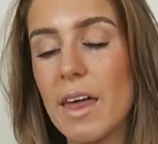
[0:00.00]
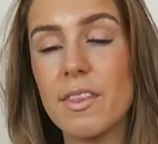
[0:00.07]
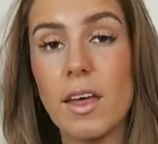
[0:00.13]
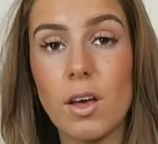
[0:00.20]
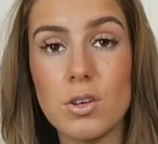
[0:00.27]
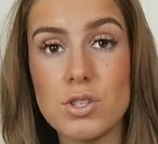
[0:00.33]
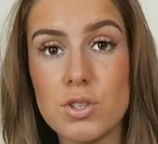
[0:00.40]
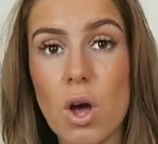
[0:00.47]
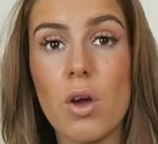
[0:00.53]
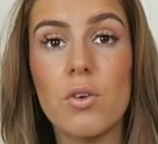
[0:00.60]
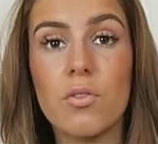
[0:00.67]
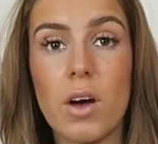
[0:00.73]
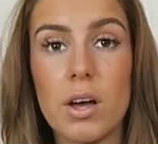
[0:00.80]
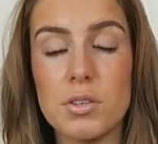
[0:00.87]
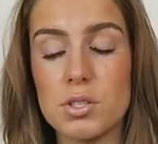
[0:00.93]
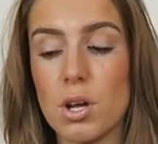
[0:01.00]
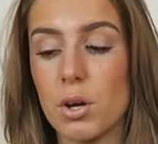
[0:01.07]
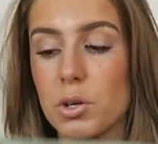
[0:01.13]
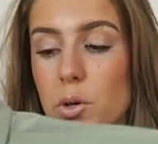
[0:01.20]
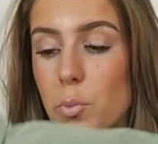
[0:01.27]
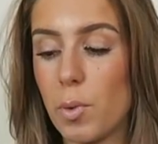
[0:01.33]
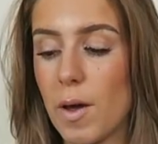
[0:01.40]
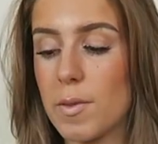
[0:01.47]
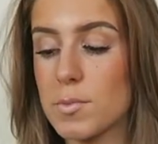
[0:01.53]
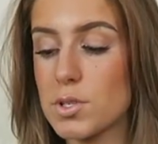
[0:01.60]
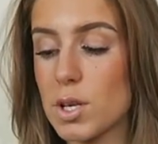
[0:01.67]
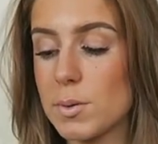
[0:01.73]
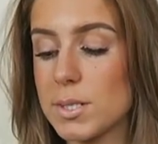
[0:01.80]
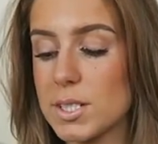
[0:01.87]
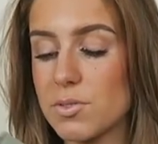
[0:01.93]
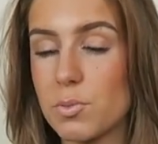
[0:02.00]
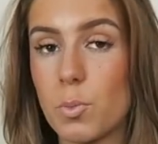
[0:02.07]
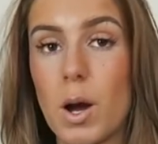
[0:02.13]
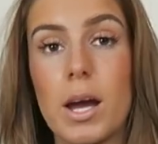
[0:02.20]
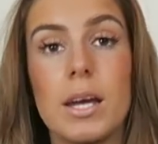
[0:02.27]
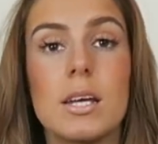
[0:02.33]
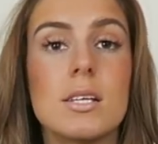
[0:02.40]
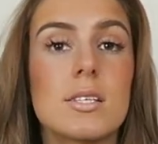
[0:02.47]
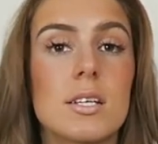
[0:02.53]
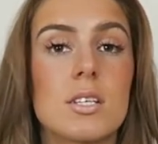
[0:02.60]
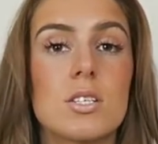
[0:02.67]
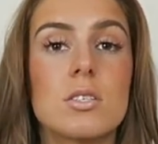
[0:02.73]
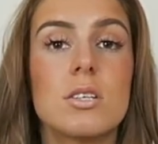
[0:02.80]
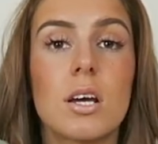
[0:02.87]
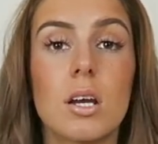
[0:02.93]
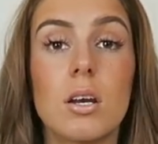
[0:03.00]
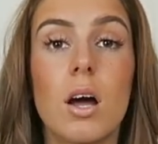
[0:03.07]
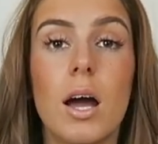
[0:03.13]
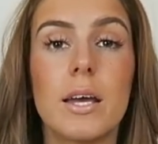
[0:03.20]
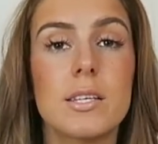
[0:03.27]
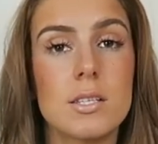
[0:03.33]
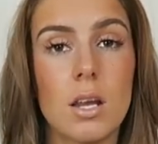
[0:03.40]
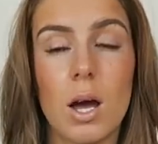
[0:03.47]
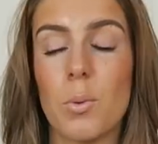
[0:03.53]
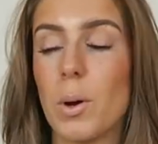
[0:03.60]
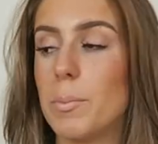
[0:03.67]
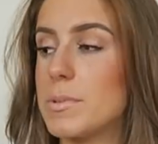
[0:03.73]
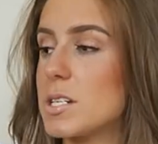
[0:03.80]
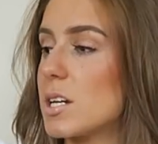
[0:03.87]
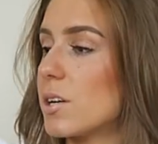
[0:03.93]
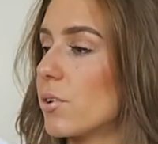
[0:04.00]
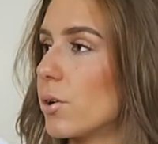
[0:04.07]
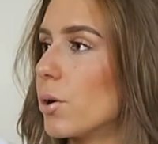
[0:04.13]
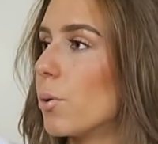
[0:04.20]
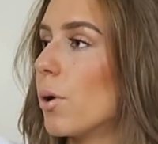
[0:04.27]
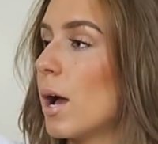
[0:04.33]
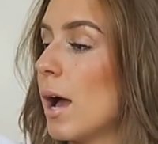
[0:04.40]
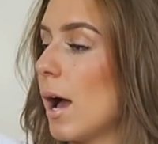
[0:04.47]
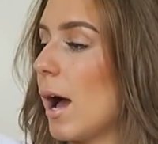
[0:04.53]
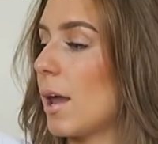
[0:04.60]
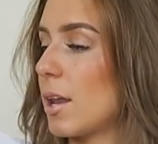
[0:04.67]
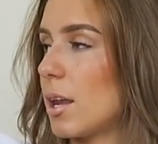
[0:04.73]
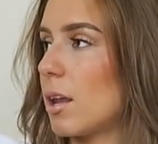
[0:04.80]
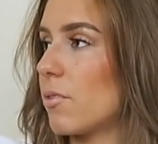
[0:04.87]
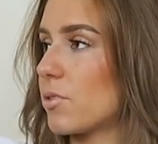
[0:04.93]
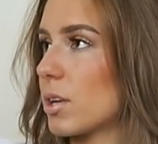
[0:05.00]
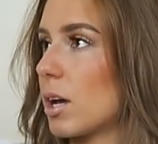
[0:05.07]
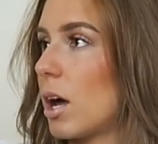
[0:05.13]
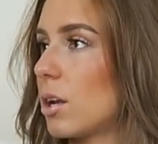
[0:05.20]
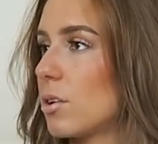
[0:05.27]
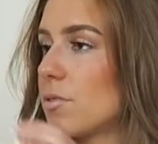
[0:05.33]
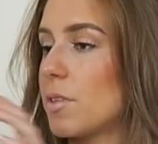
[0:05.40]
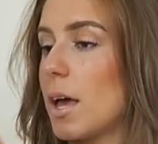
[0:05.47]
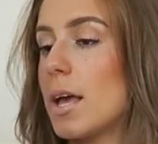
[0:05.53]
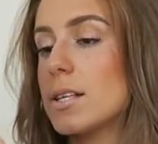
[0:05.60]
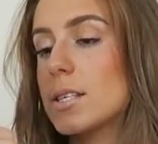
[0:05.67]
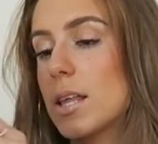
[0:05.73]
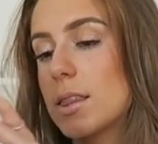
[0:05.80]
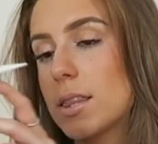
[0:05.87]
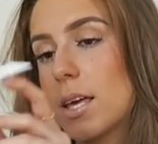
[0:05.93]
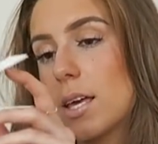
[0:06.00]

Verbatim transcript: they are so versatile you can wear them so many different ways and it's just like a nice lightweight material and I love the colour of this and